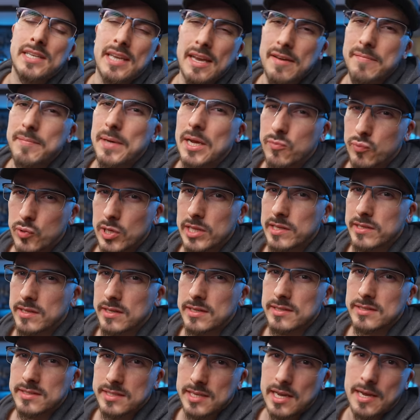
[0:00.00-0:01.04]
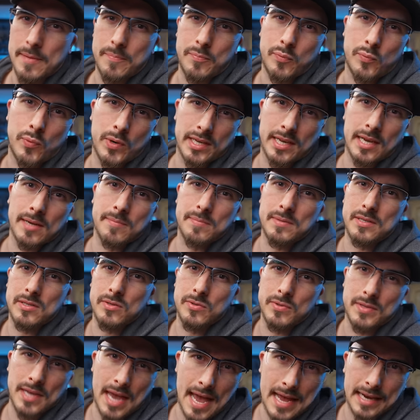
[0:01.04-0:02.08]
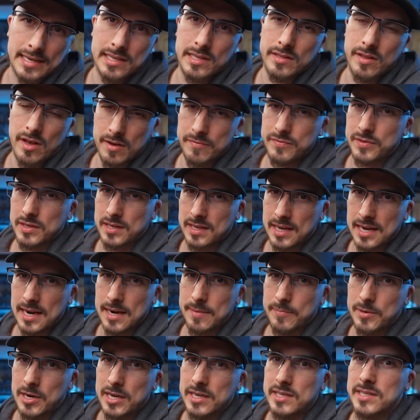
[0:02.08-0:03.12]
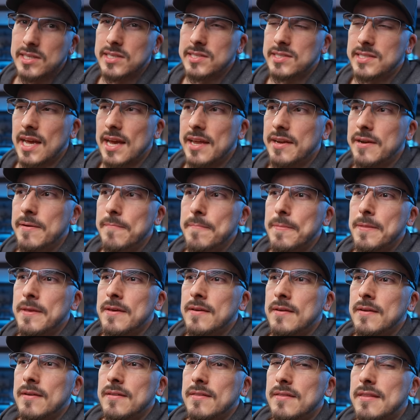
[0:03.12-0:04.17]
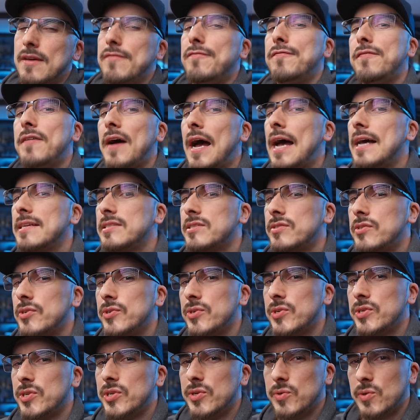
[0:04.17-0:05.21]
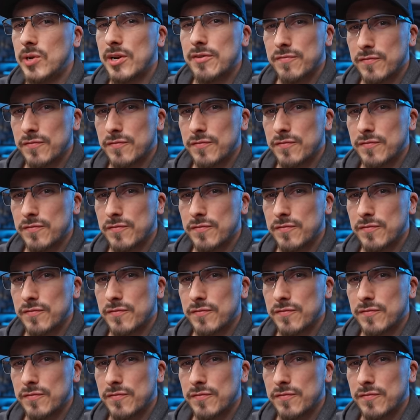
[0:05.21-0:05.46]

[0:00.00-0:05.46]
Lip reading: gave me a really good tip when it came to the angle of the camera. He said, the faster you can